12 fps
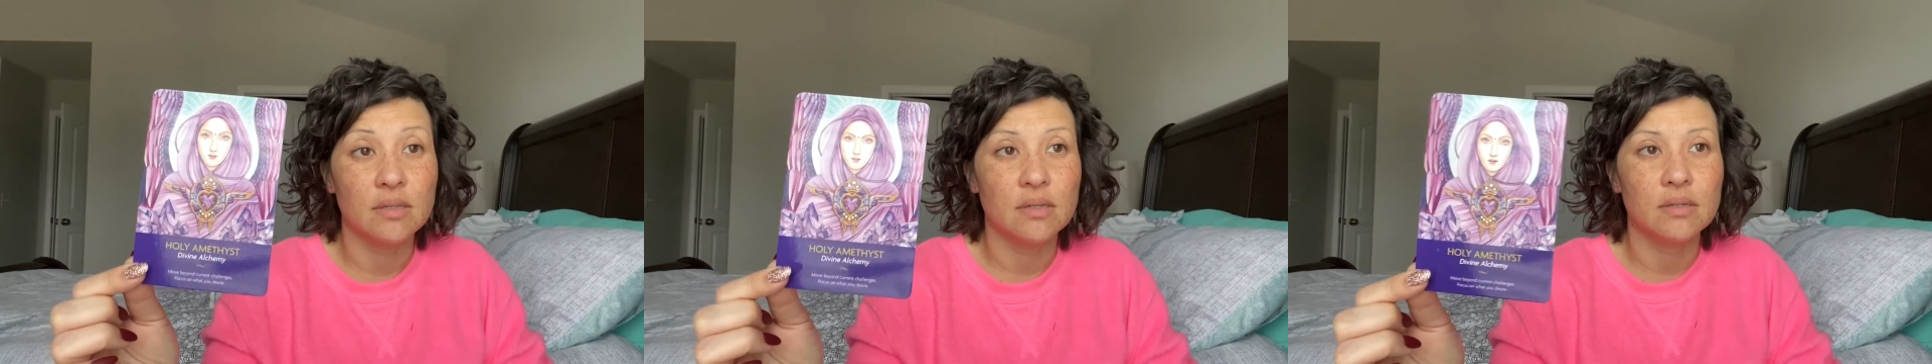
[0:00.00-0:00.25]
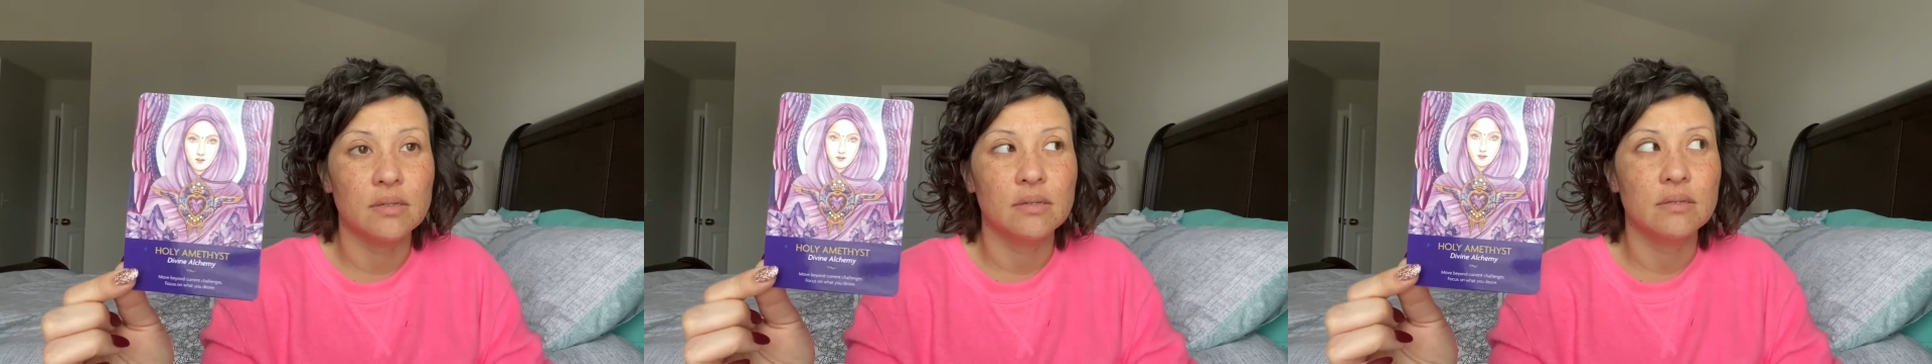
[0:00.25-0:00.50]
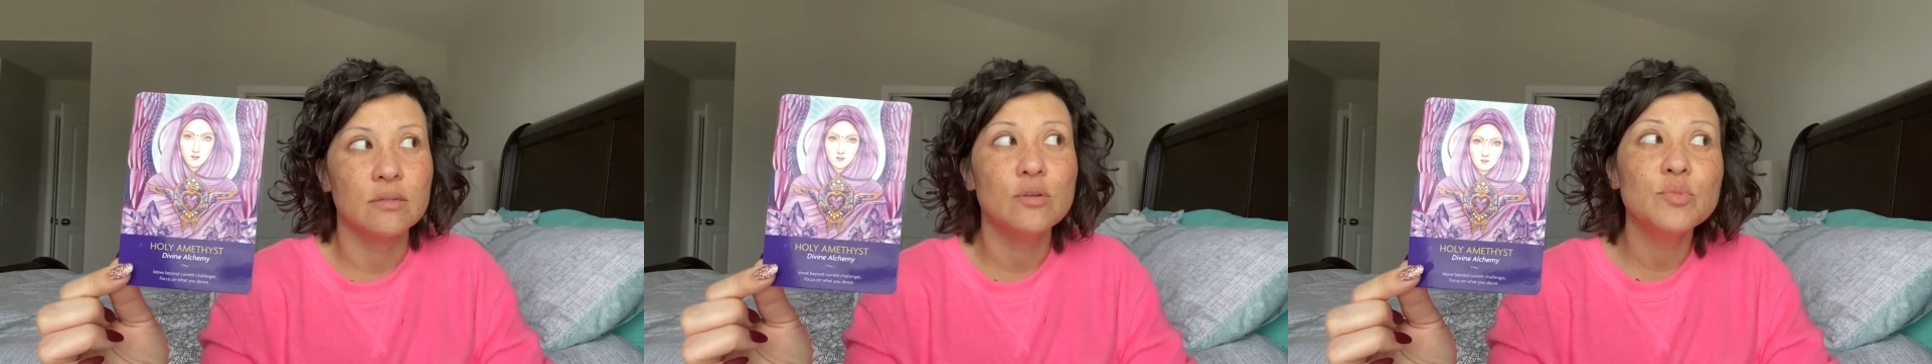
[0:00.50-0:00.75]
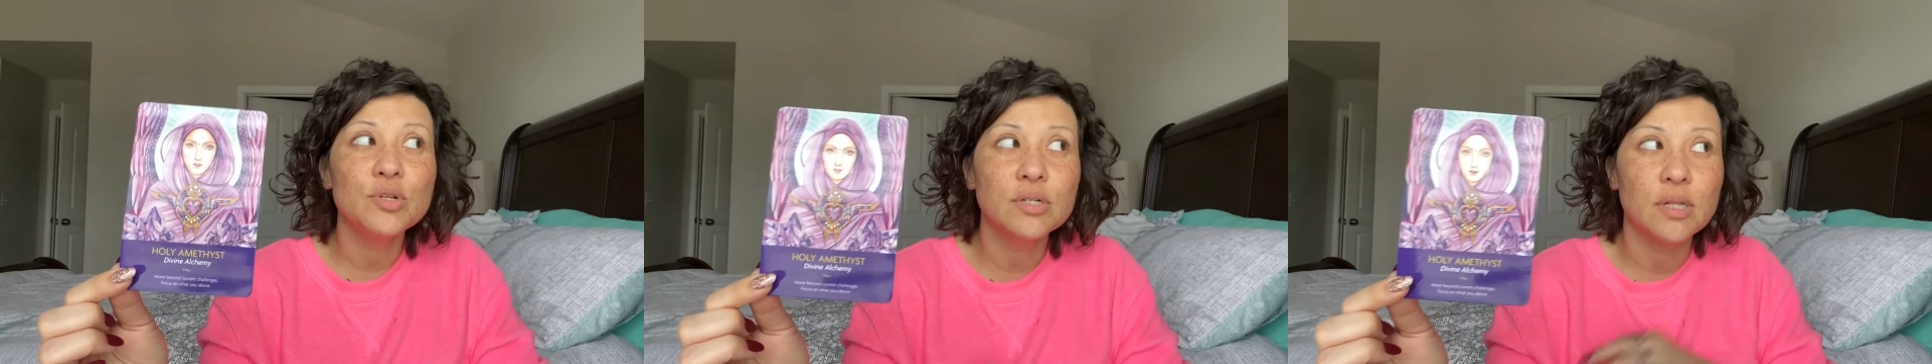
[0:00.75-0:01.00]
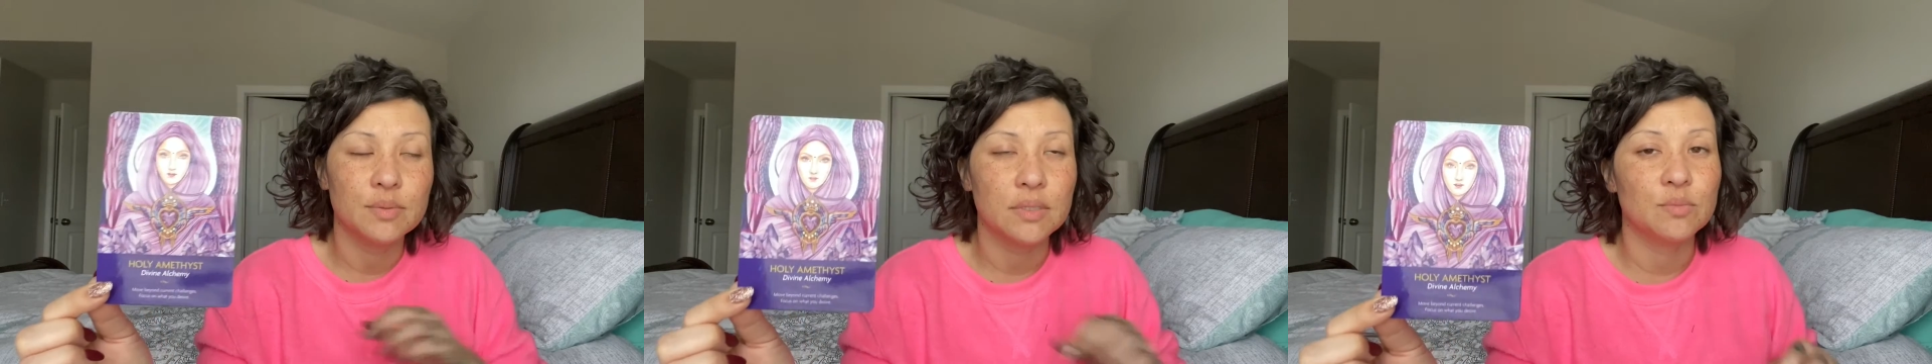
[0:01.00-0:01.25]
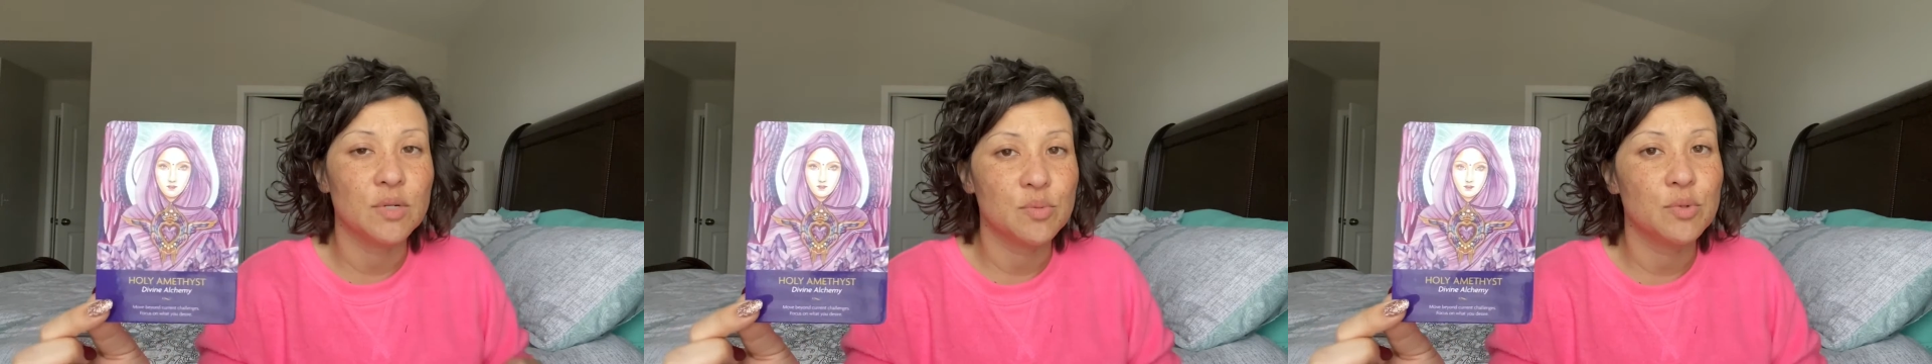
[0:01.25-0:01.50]
The new moon eclipse
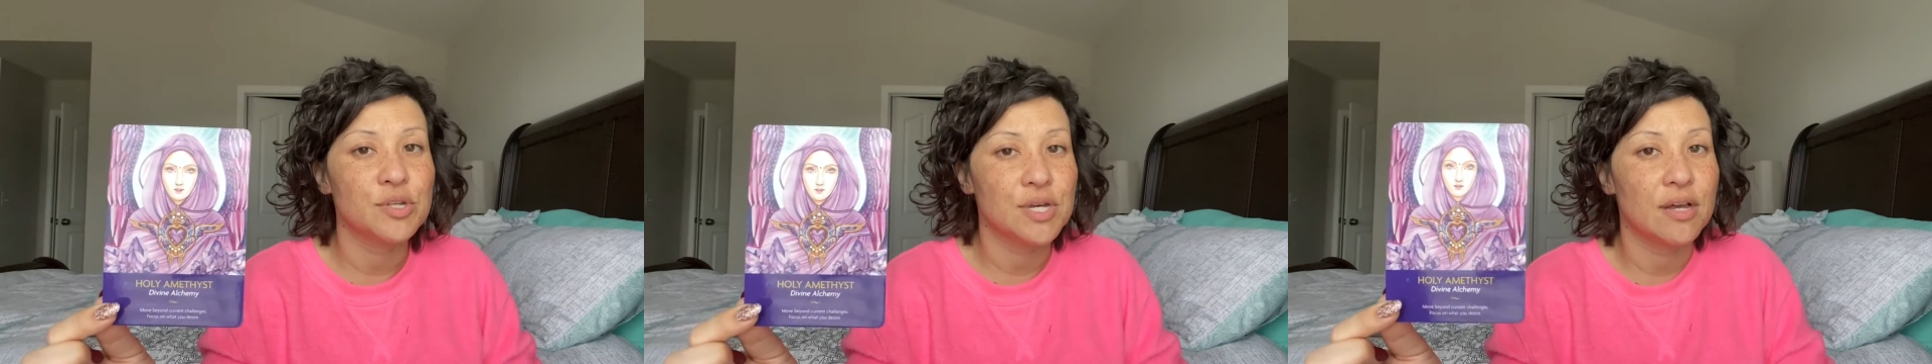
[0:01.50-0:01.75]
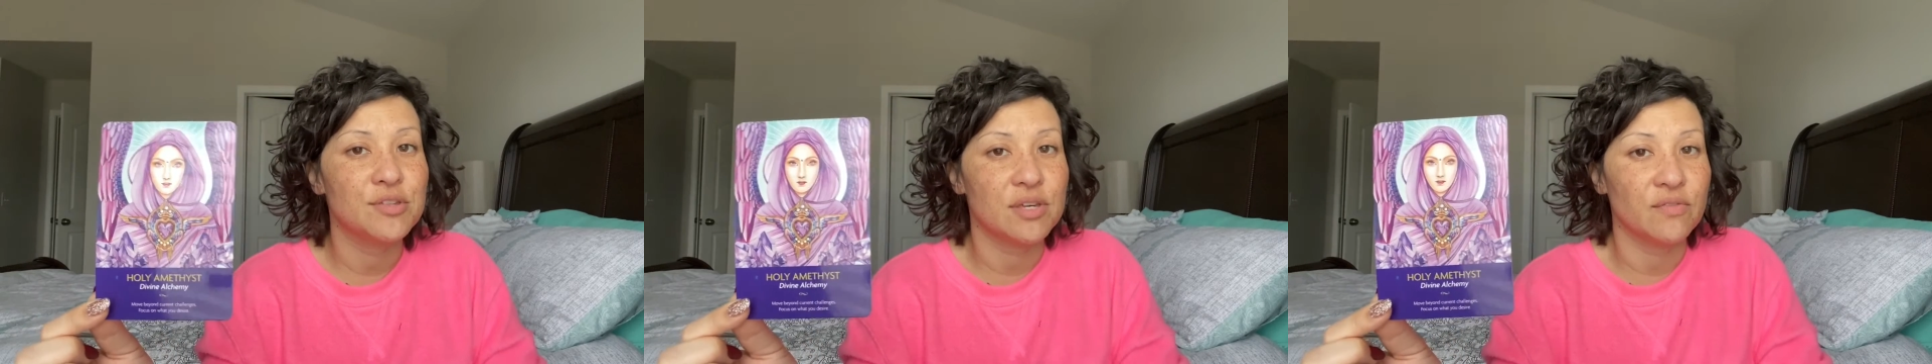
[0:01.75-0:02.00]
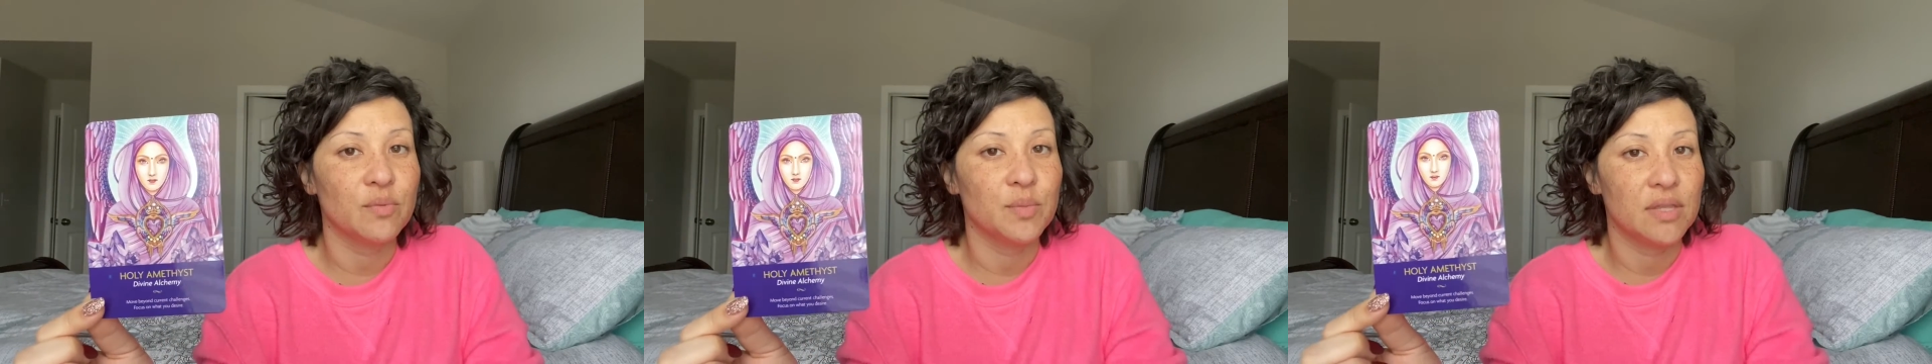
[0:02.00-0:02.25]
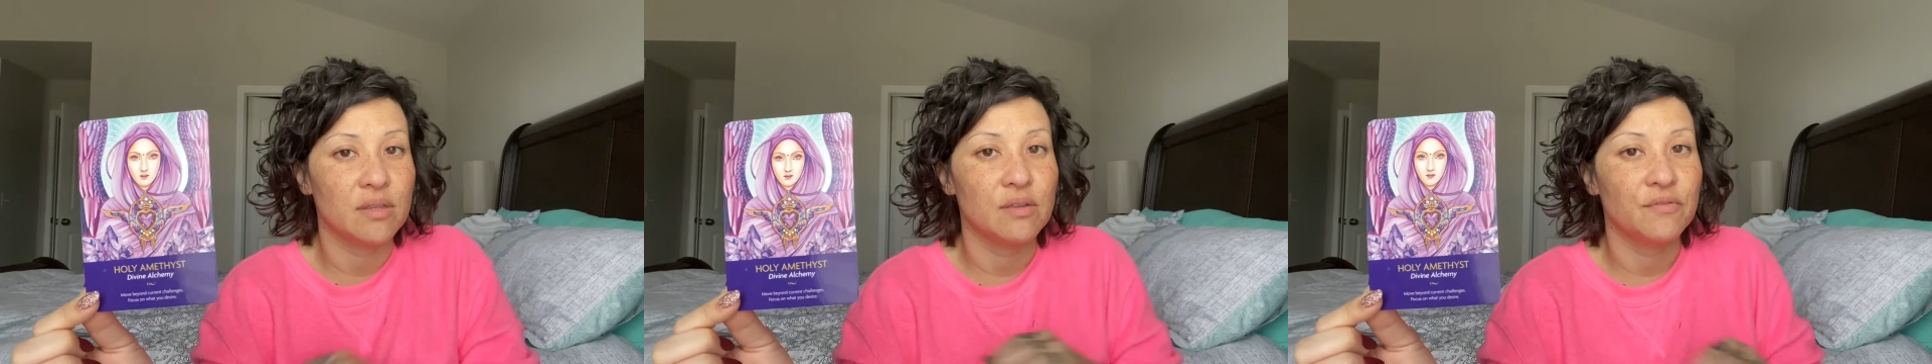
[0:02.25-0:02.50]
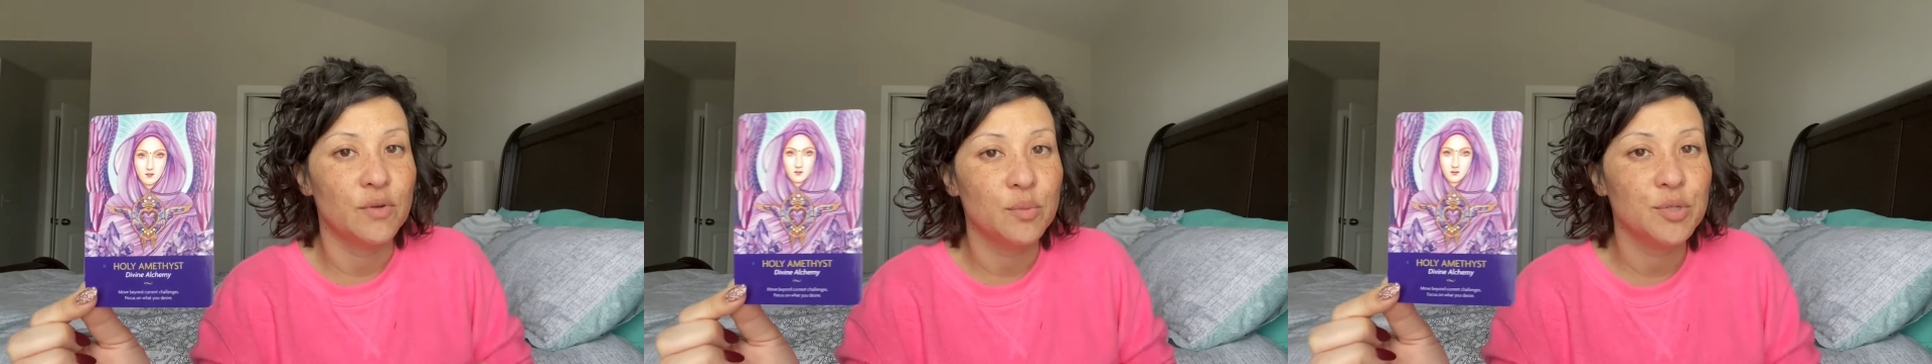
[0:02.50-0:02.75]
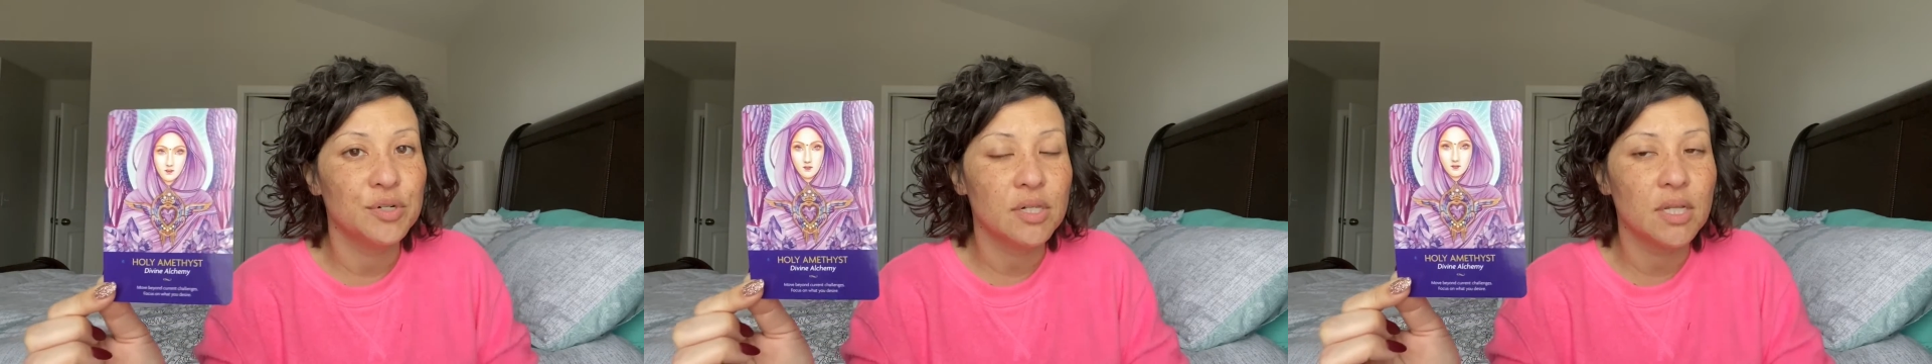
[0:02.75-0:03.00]
was much more challenging for me than the full
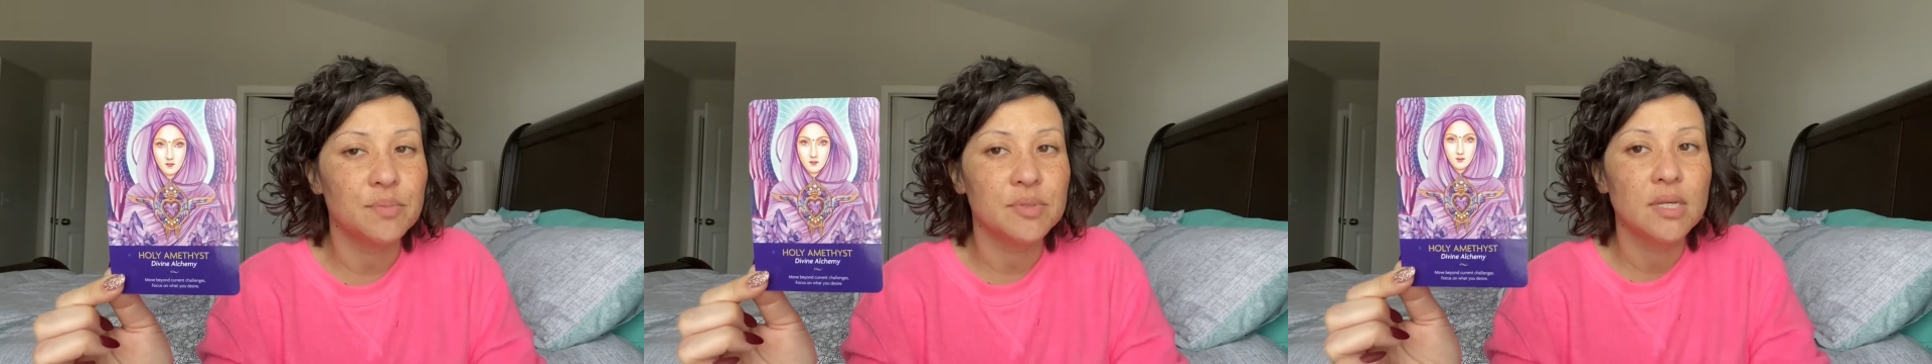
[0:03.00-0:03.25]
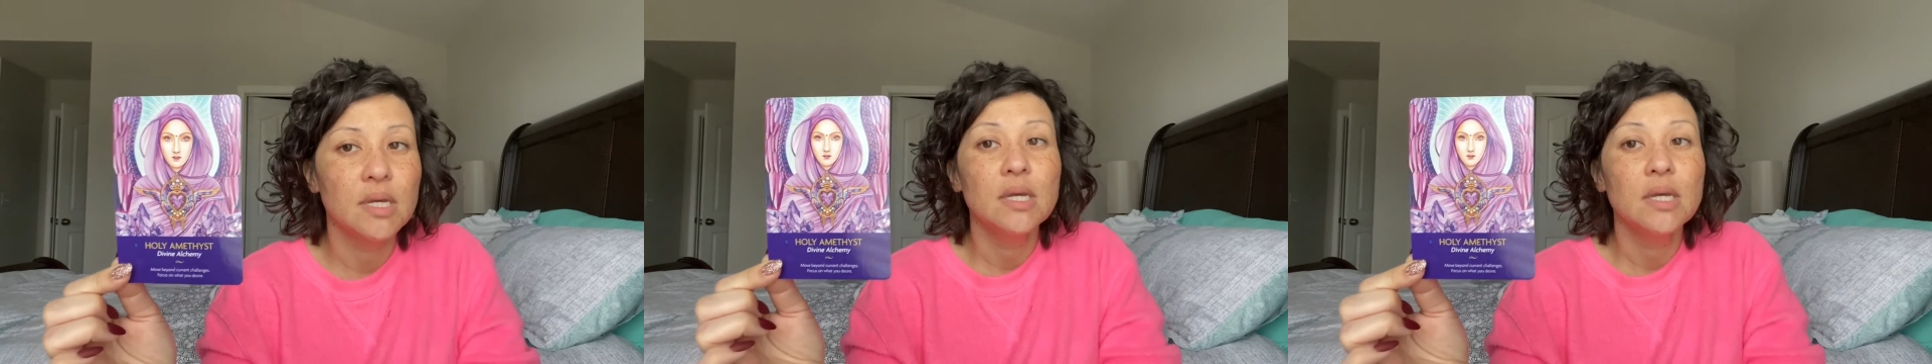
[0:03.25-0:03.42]
moon eclipse,